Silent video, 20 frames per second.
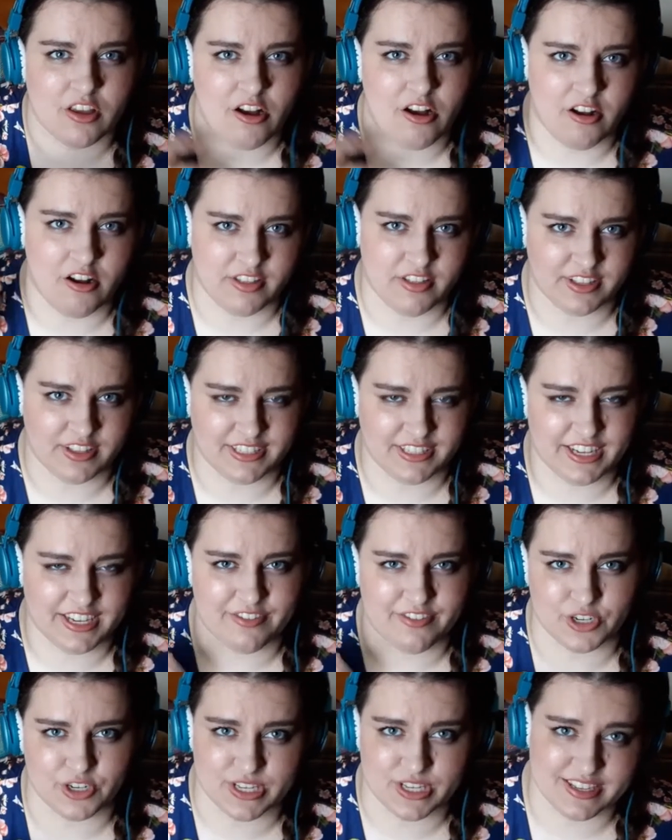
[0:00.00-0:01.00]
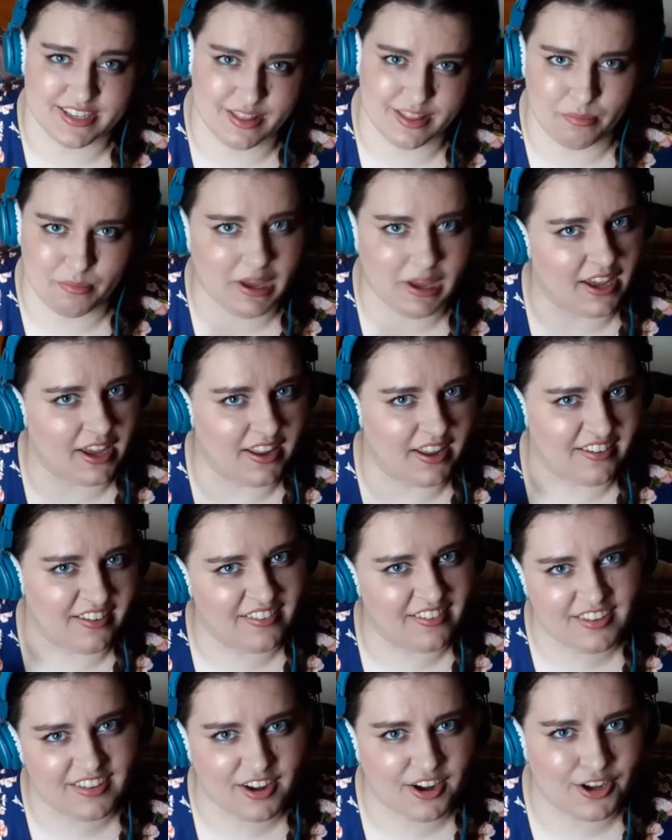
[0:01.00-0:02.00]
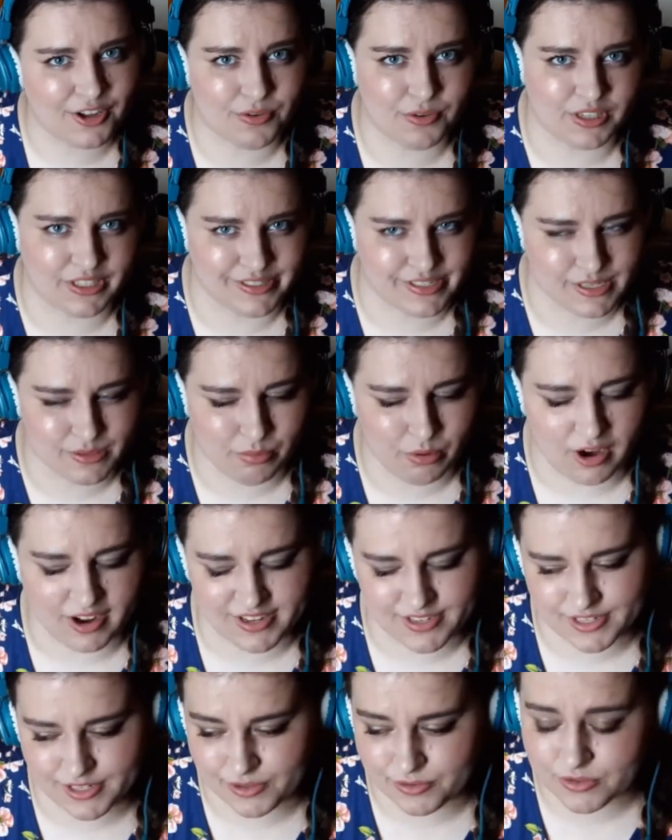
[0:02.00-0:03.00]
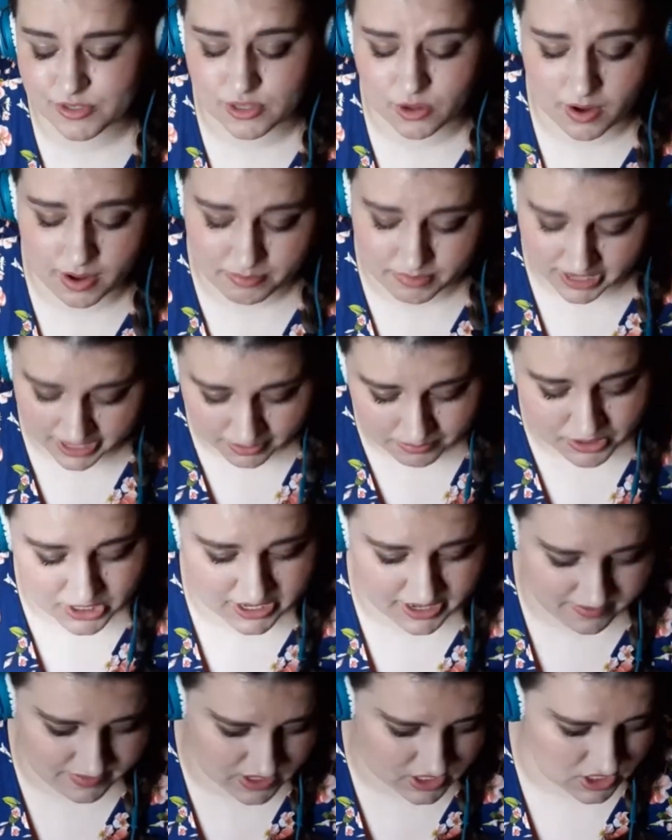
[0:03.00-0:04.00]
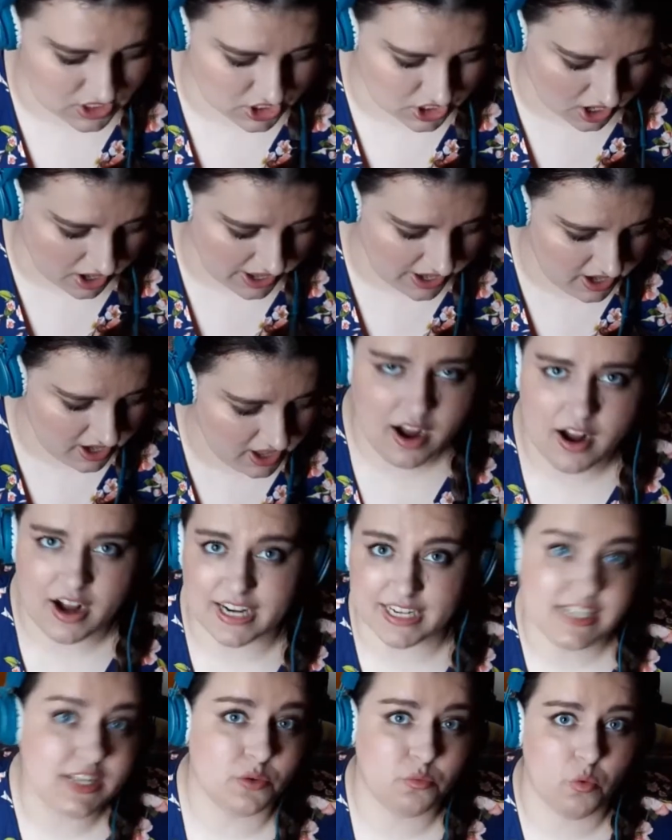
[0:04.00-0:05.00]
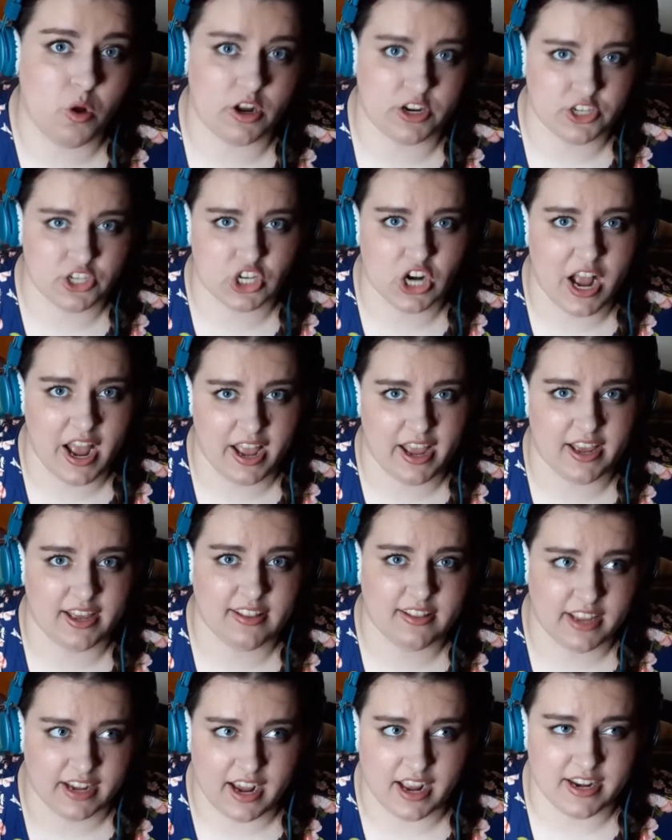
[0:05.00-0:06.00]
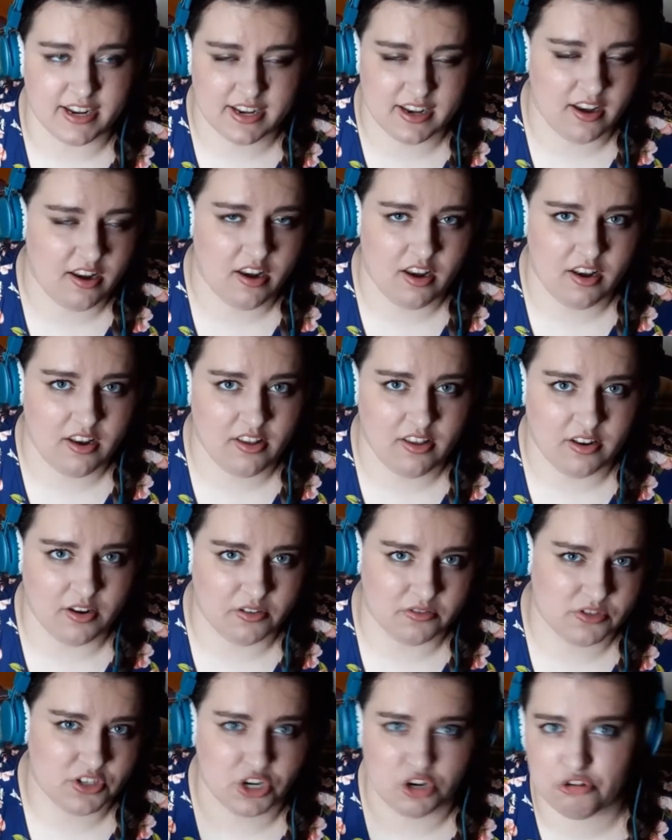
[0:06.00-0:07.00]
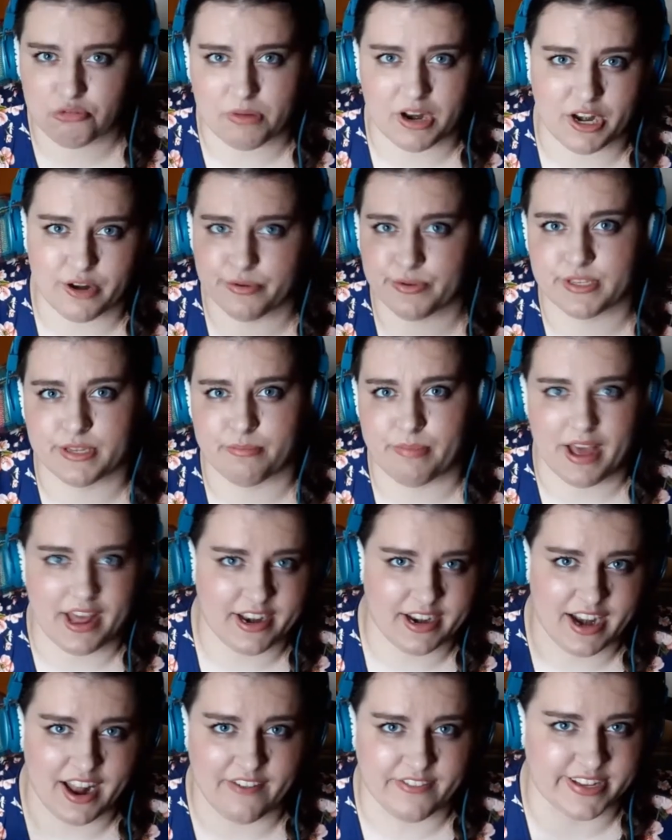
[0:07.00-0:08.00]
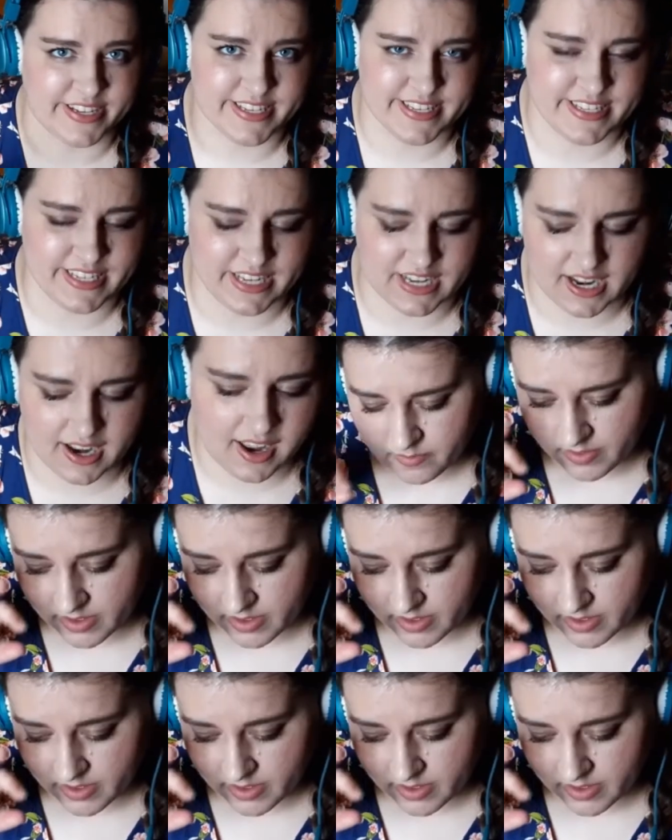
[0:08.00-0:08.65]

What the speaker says: on the lid versus in the pan could really surprise you. So I am going to give this a shot. I did want to try it. Like I didn't, you know, turn my nose up at it having seen it